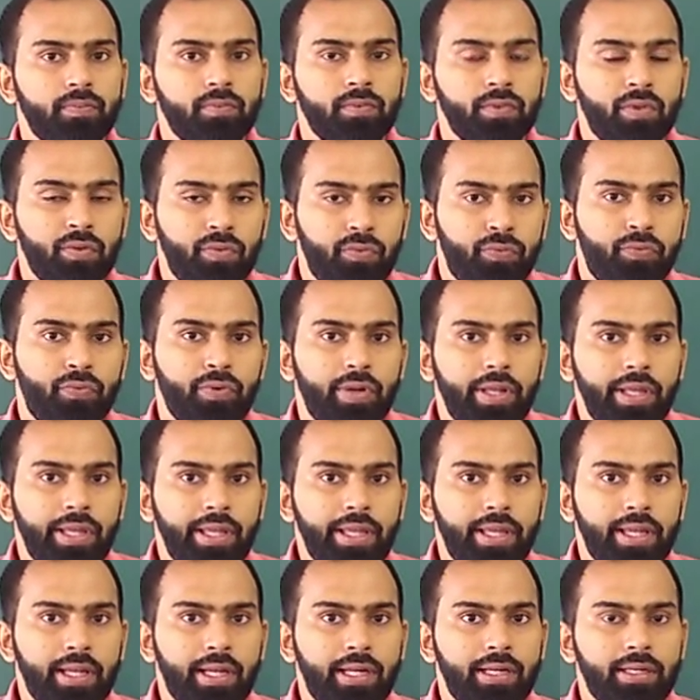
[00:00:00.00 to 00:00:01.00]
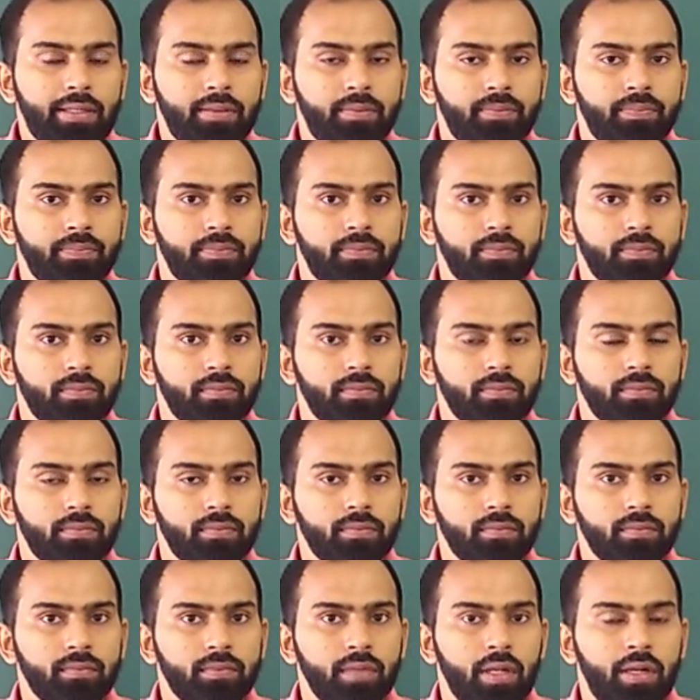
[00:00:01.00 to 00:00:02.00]
the free
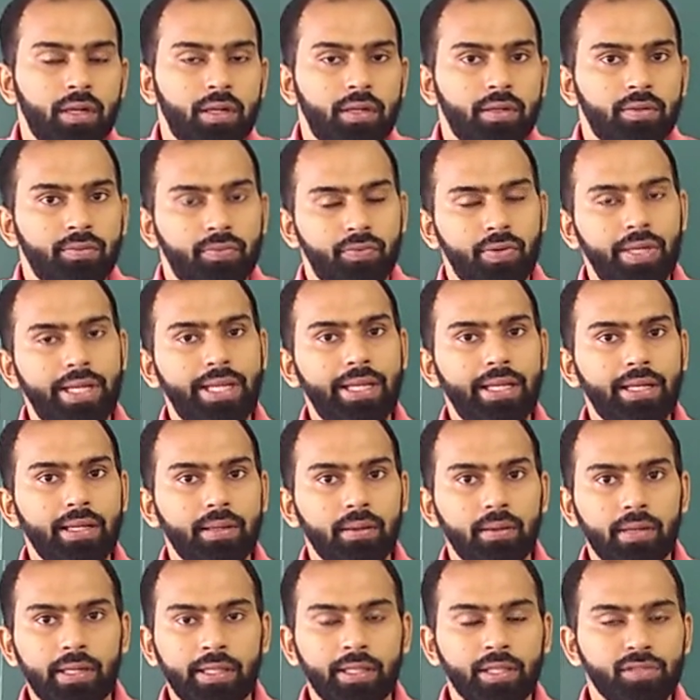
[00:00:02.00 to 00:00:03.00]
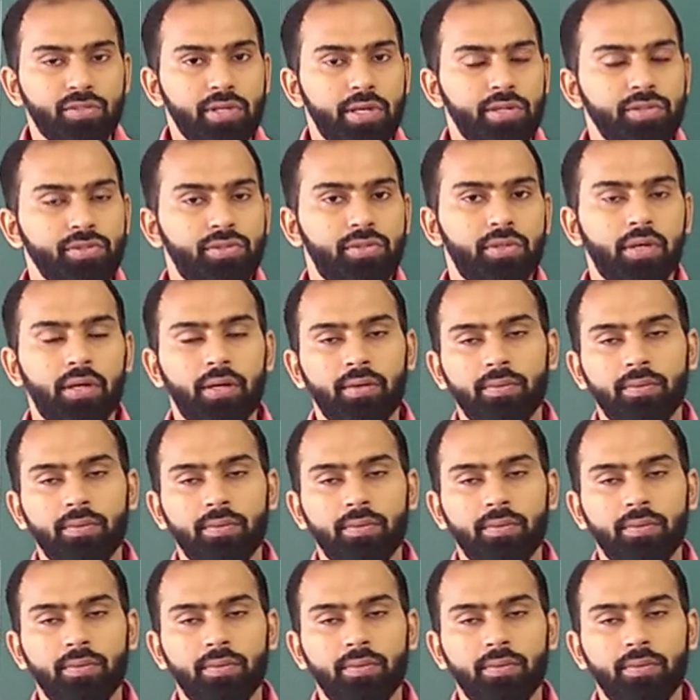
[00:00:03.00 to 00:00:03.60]
in the sense